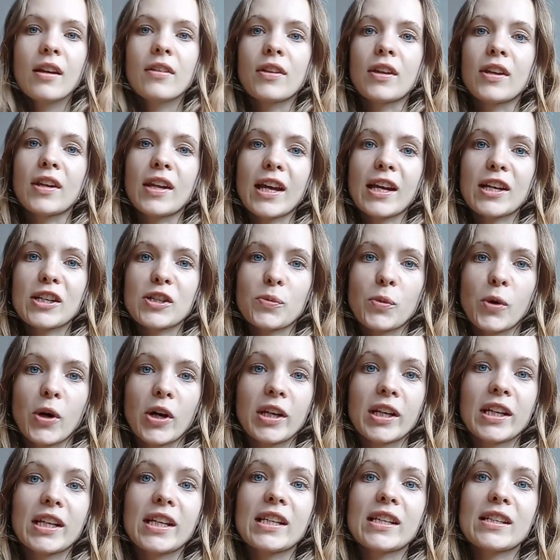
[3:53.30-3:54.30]
The next
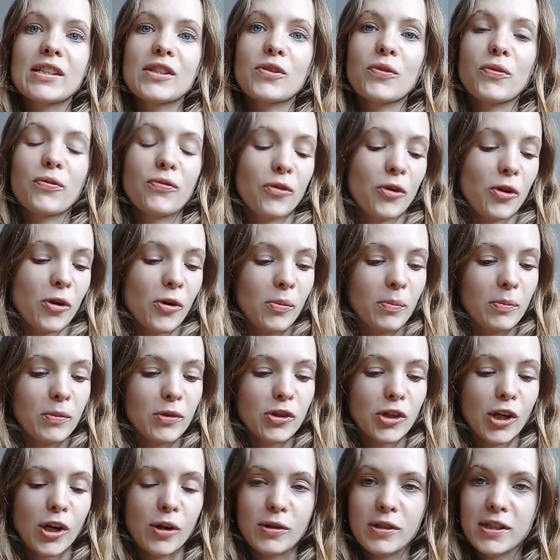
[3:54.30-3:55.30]
one is from
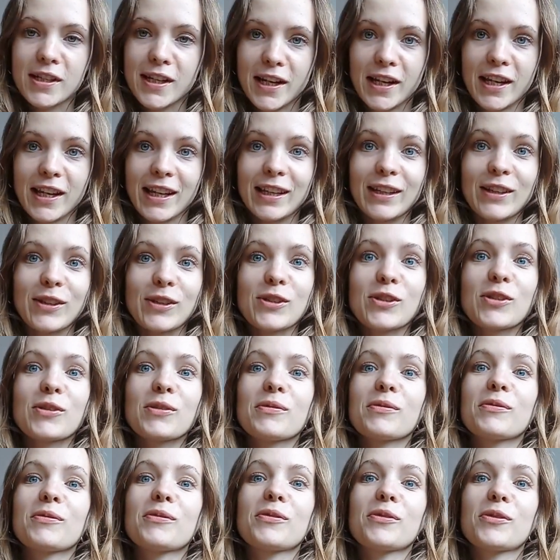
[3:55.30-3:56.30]
Charles Dickens,
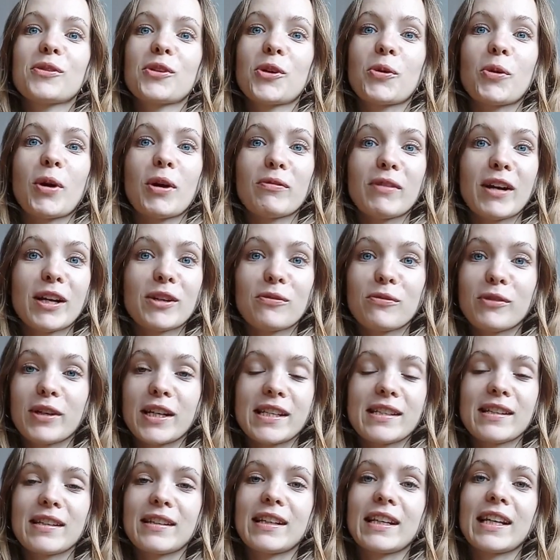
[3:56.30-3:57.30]
who I read
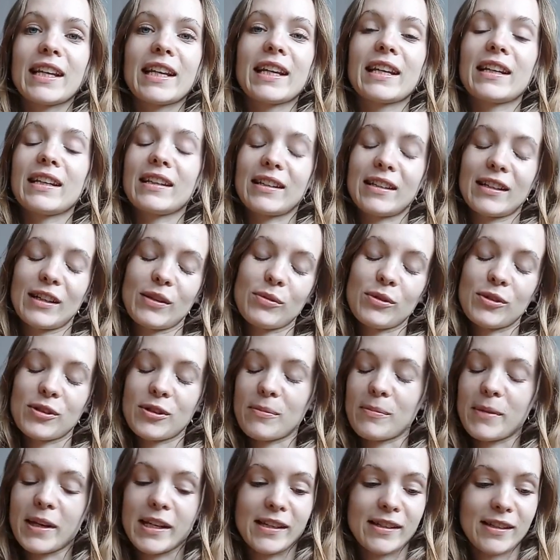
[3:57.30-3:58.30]
recently, and it was
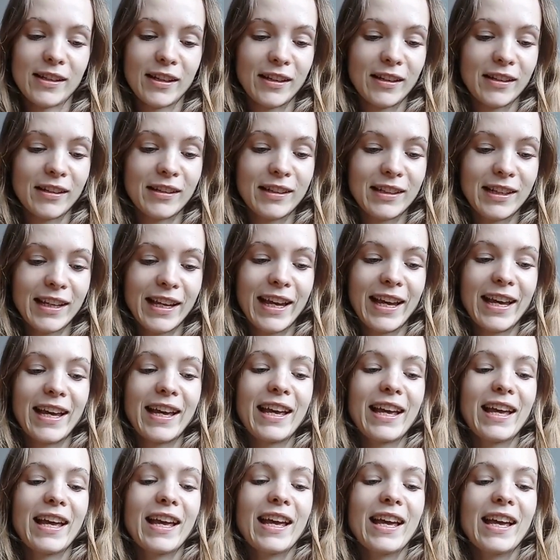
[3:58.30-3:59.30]
amazing.
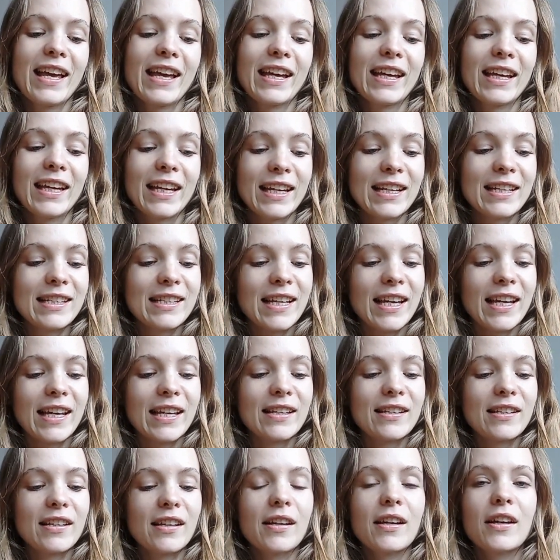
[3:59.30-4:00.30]
He
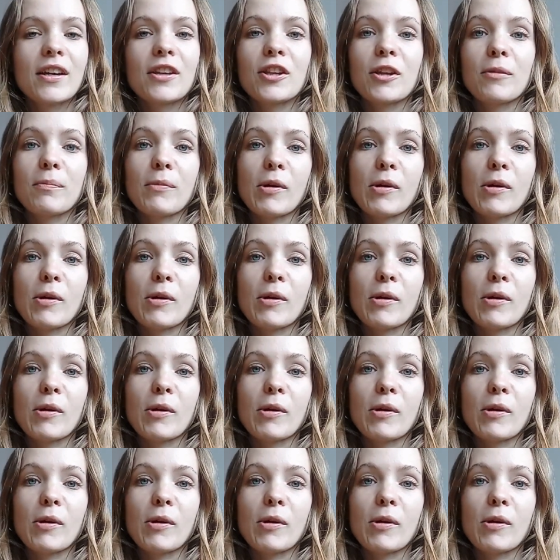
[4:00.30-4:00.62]
said, the